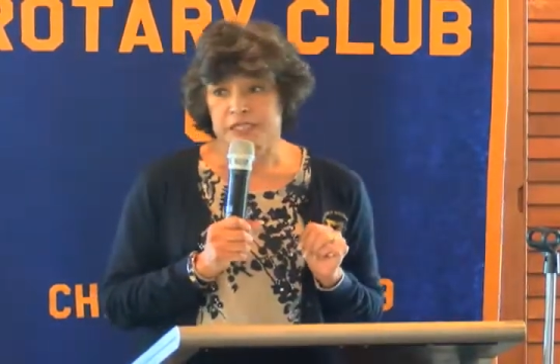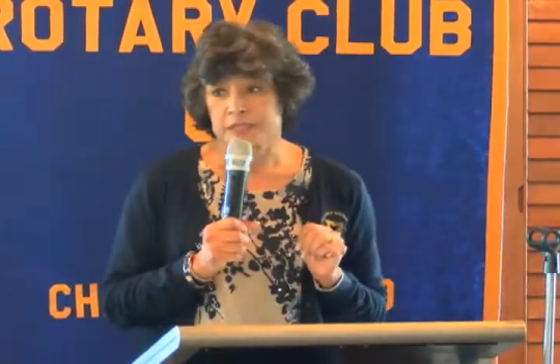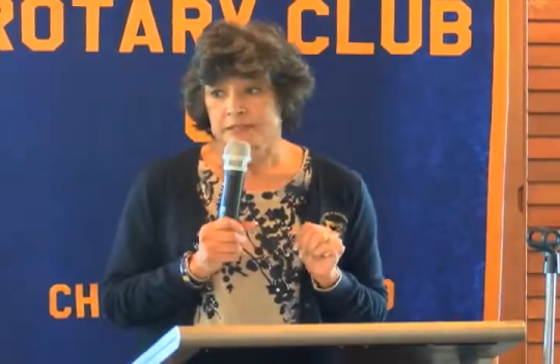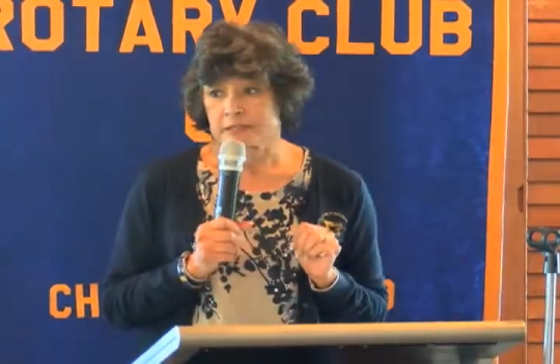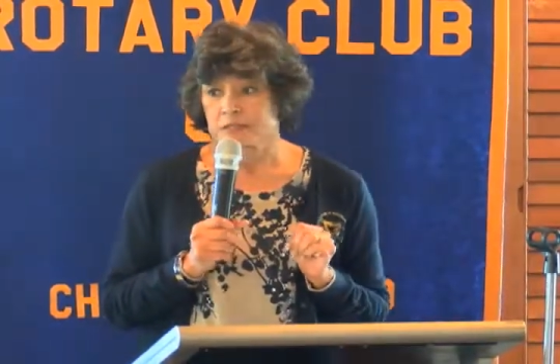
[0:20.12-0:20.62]

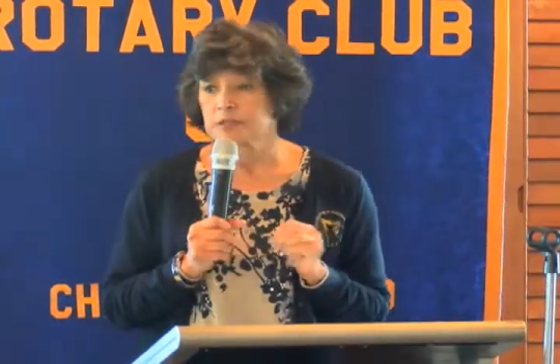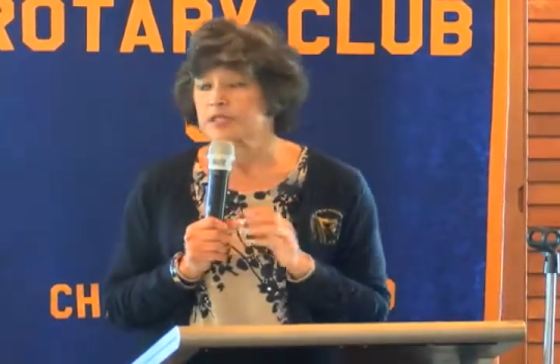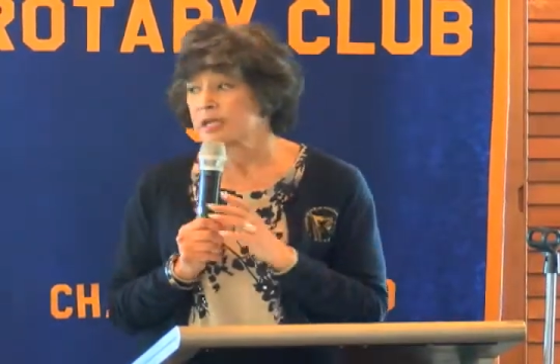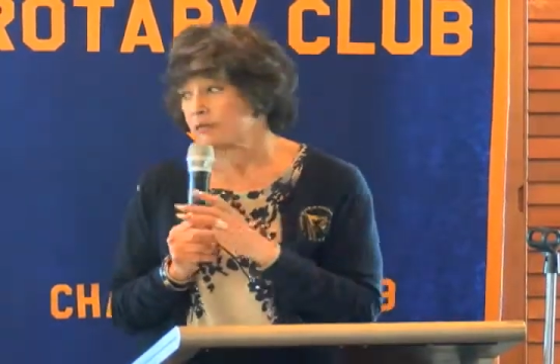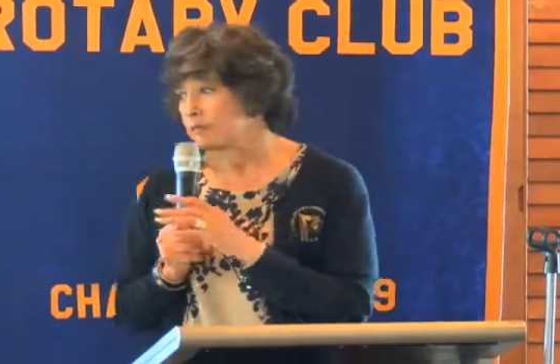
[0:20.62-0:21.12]
effect
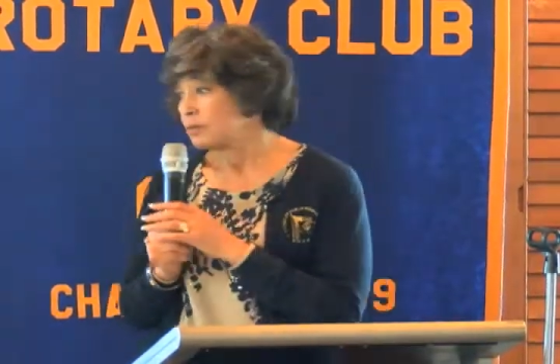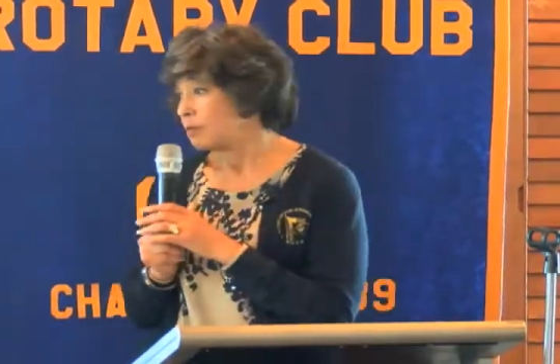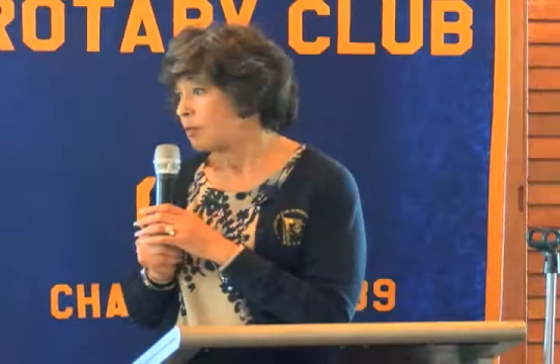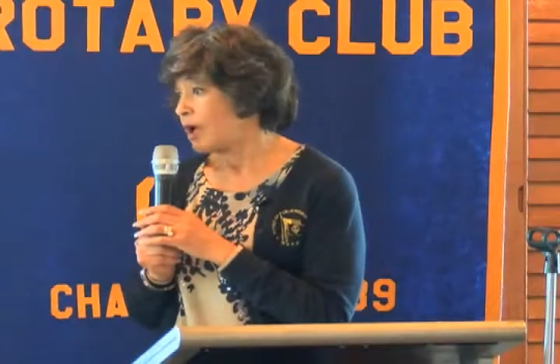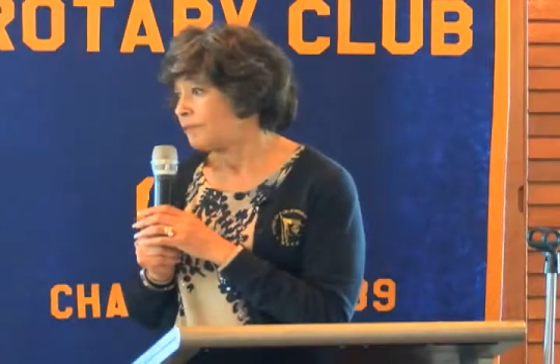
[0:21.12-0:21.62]
is going to be
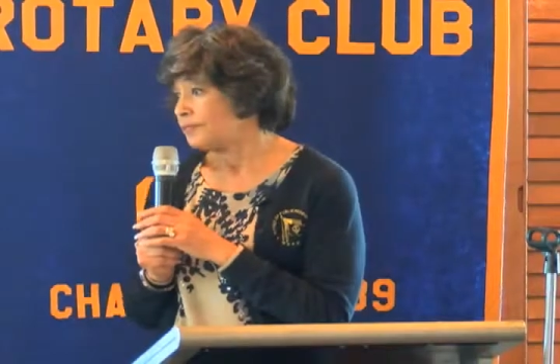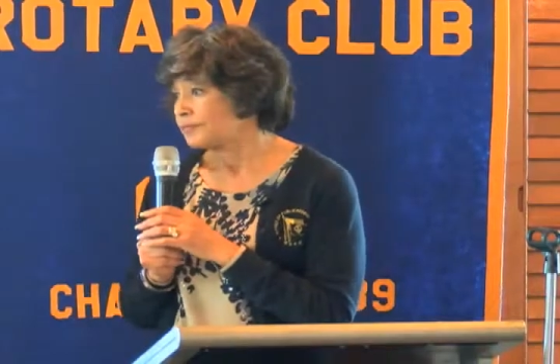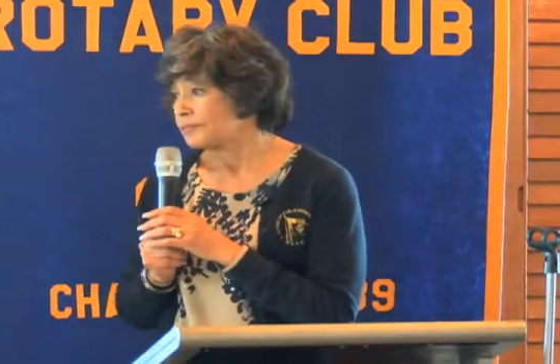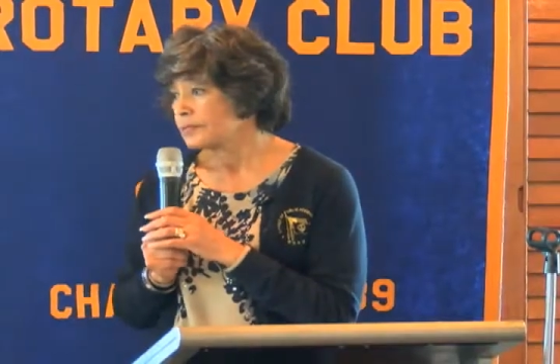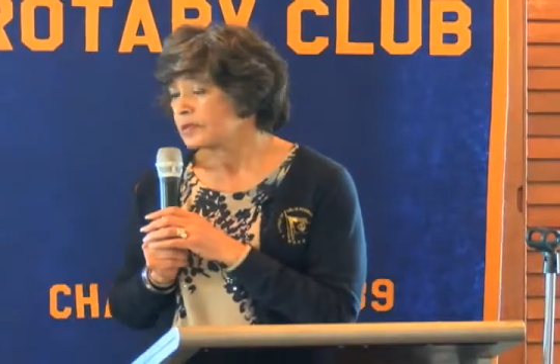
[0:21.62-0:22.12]
felt
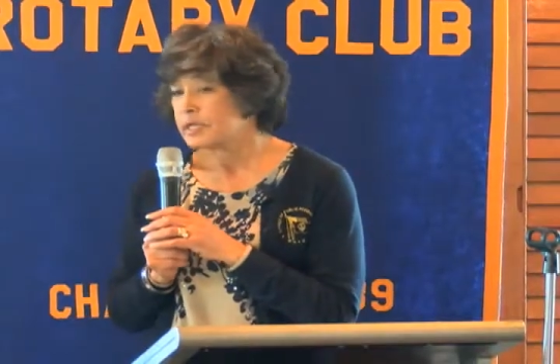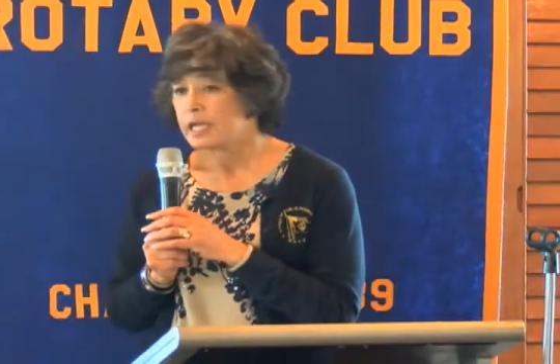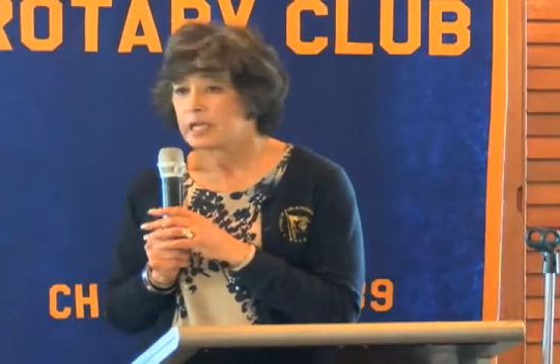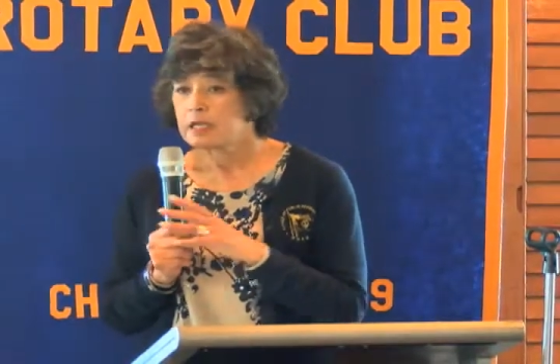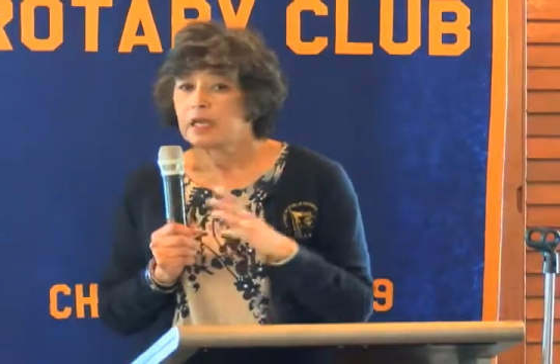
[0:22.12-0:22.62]

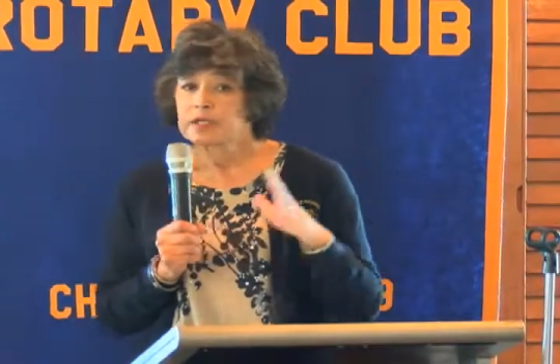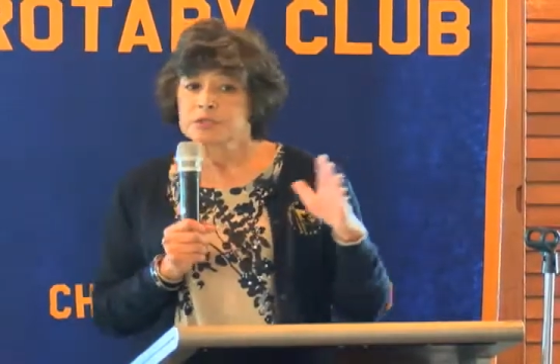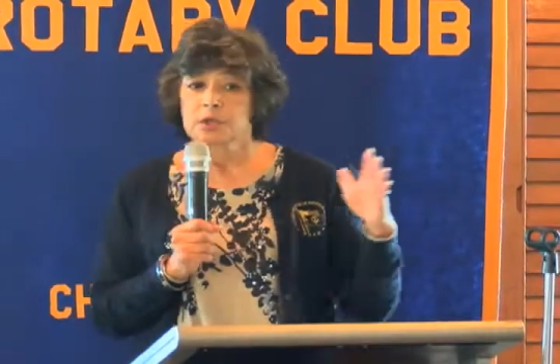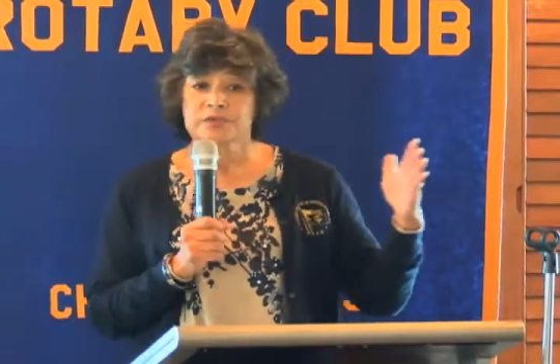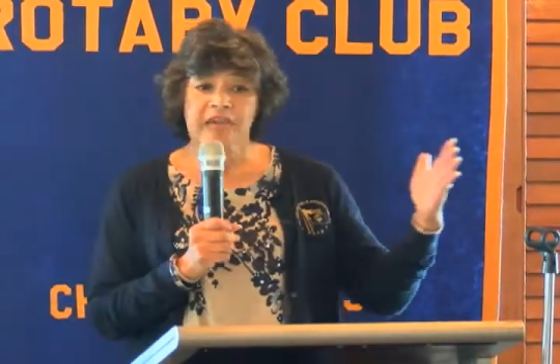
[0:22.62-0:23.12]
very
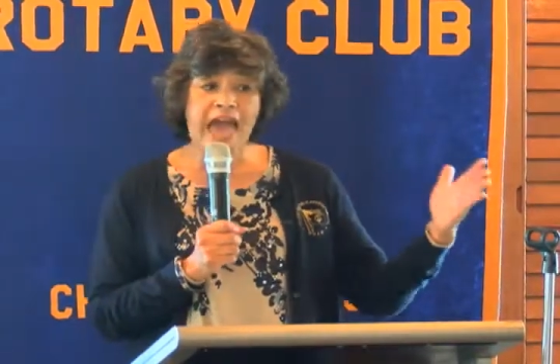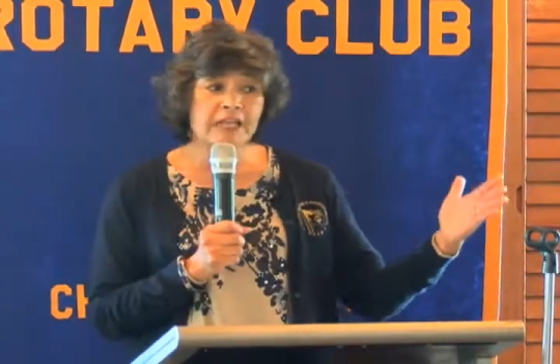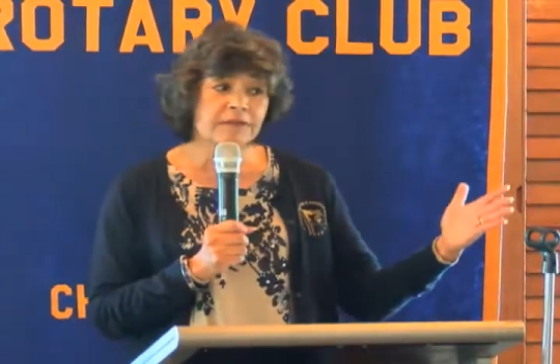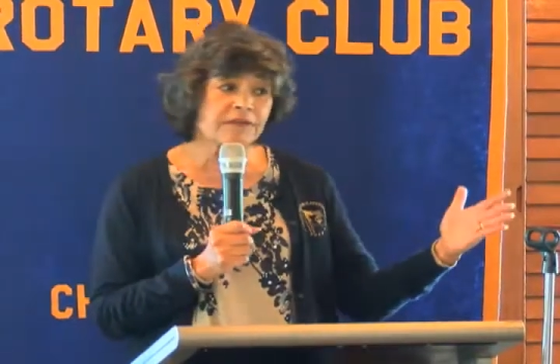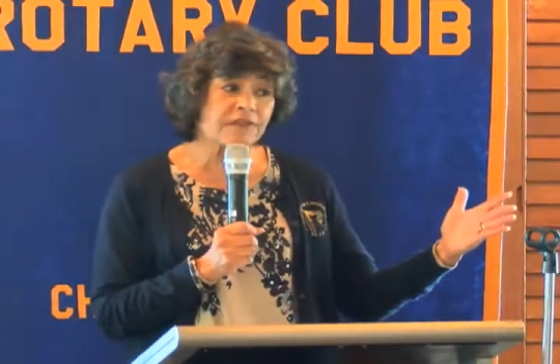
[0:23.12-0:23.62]

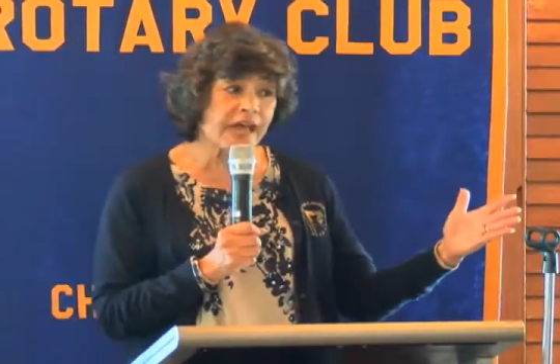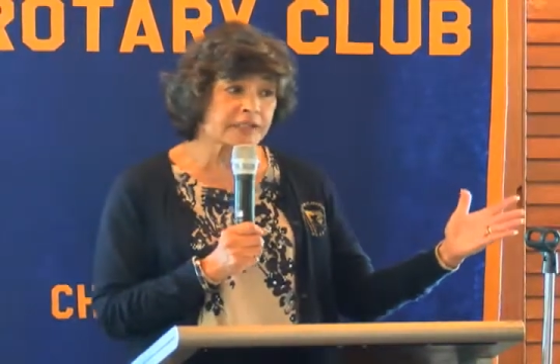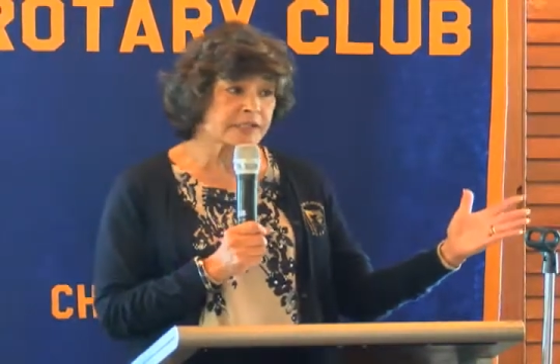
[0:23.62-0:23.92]
immediately.